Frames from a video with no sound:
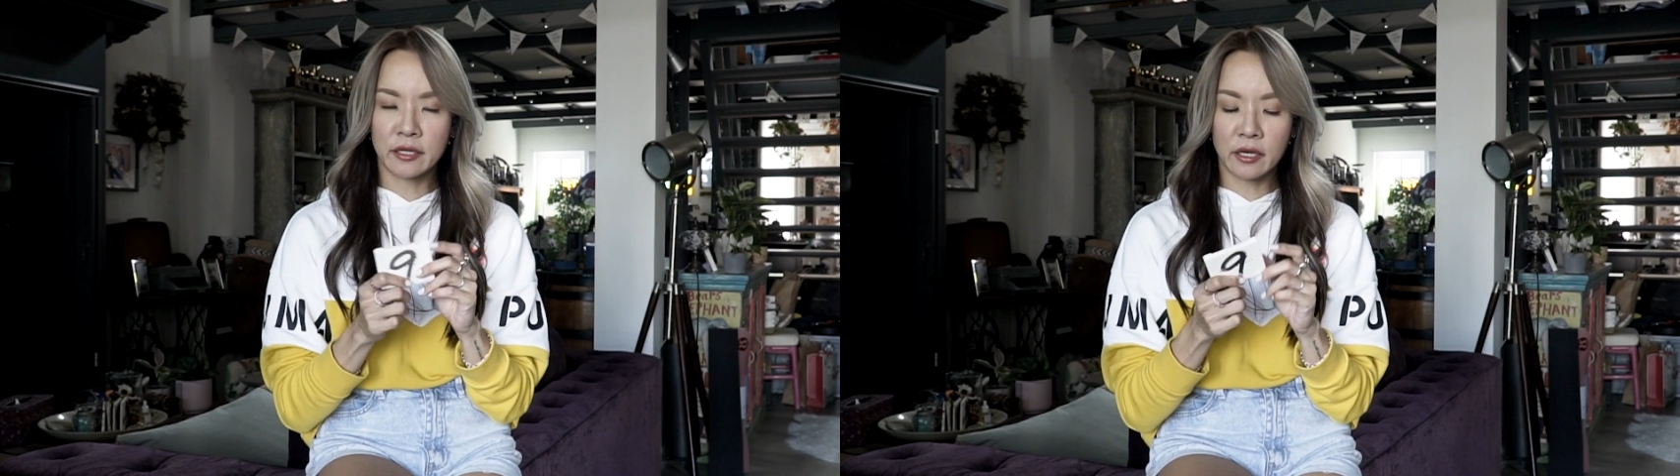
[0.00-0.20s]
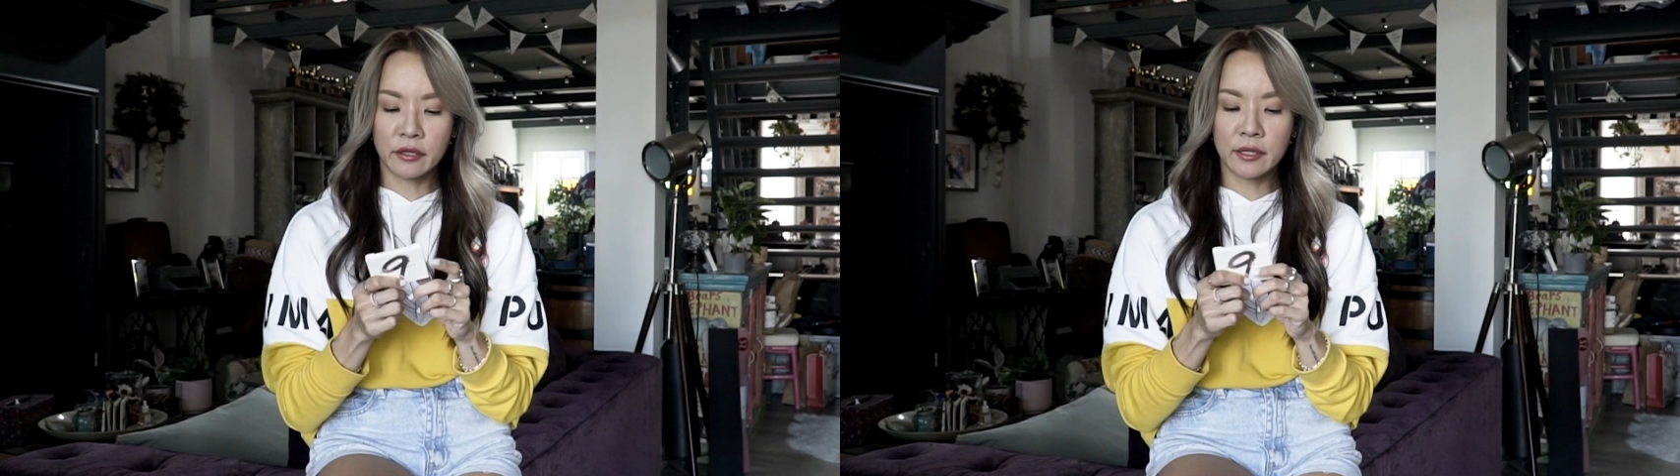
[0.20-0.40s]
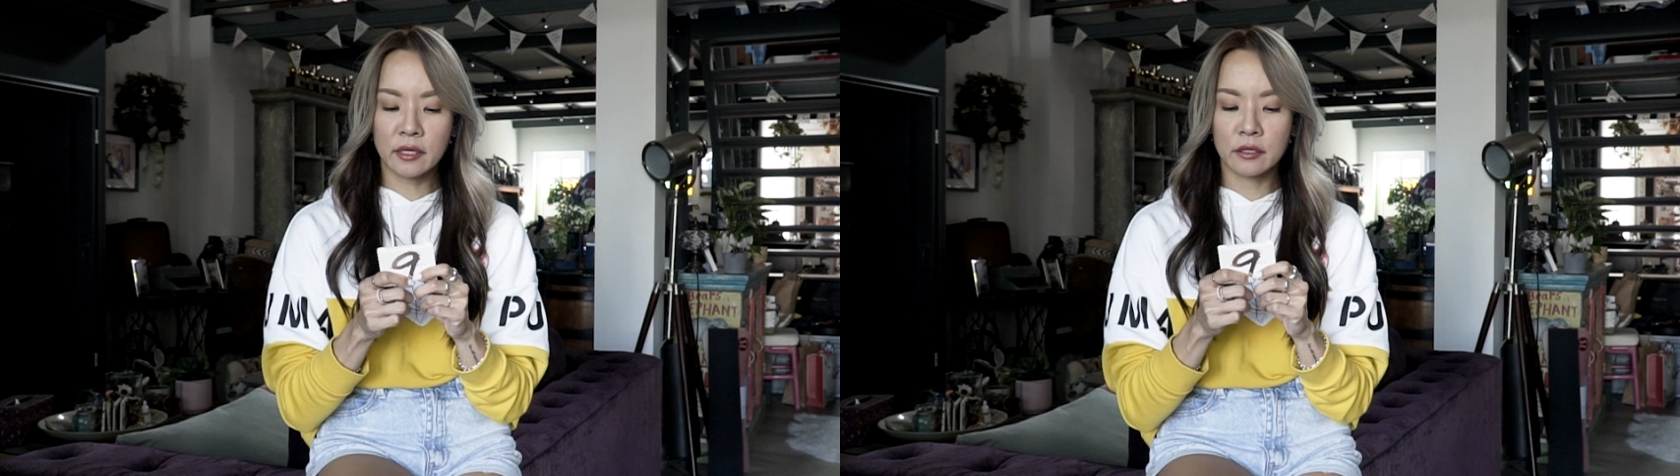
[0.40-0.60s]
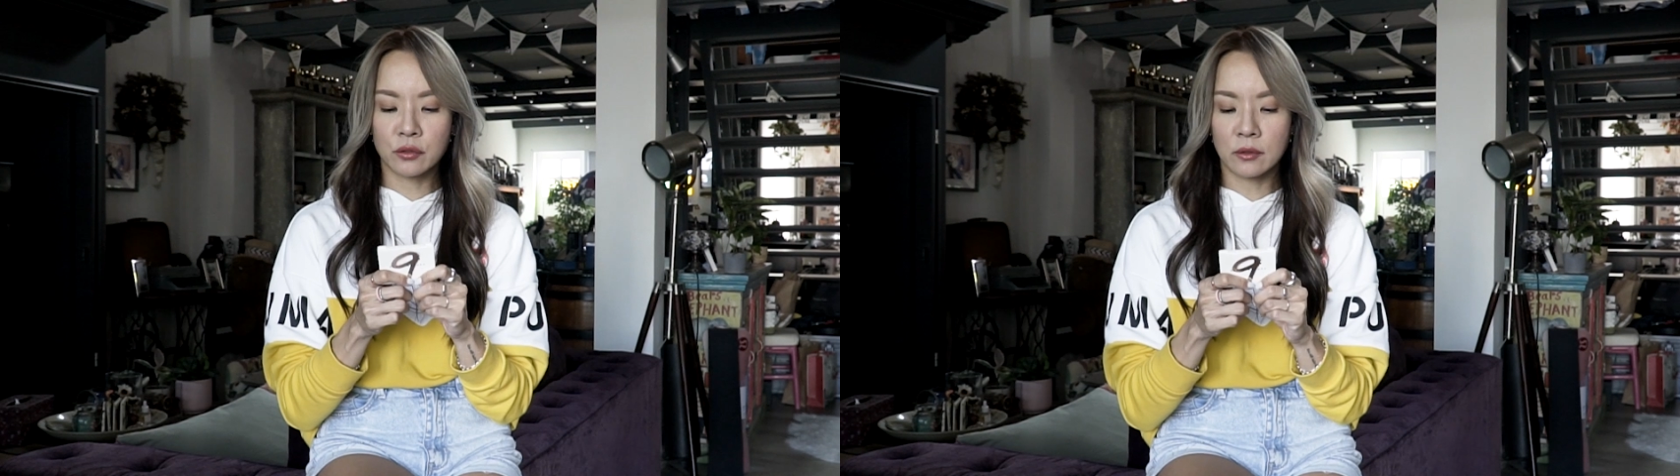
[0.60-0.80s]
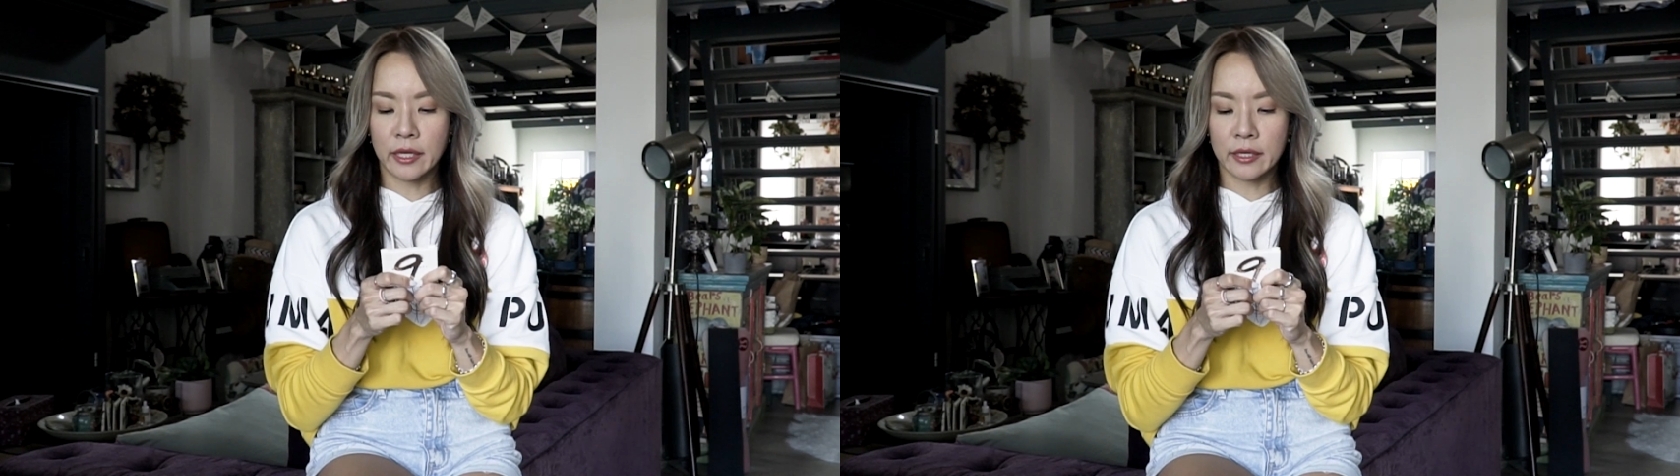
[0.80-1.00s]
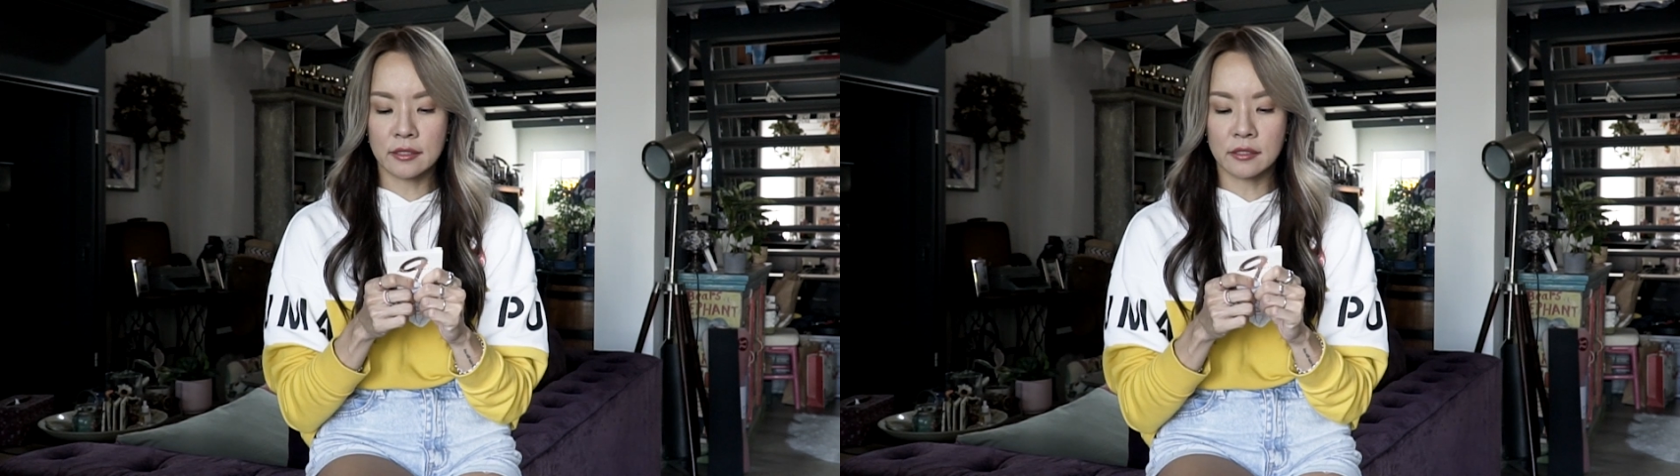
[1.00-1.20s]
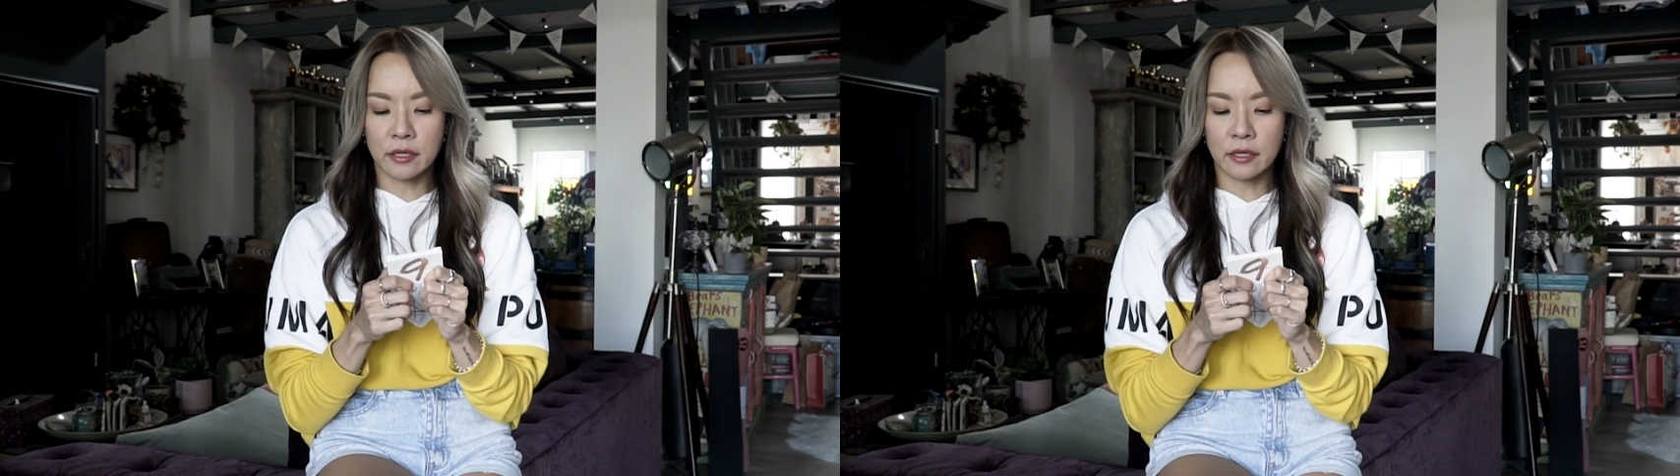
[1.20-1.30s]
The other thing I don't like is